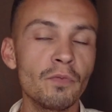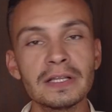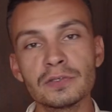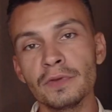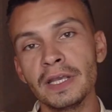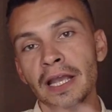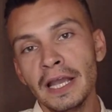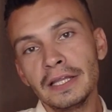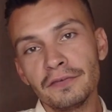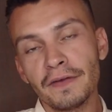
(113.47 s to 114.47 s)
Once we
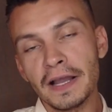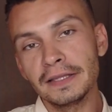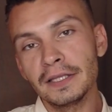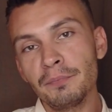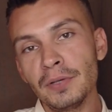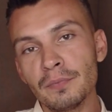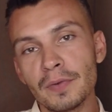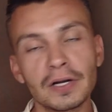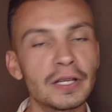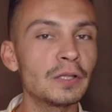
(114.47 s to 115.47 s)
define the beer
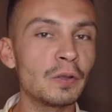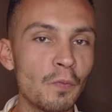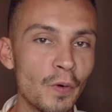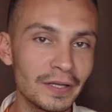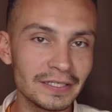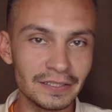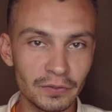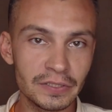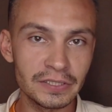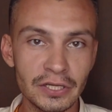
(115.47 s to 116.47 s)
market, what is
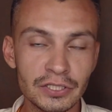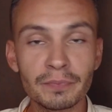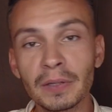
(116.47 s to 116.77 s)
the recession?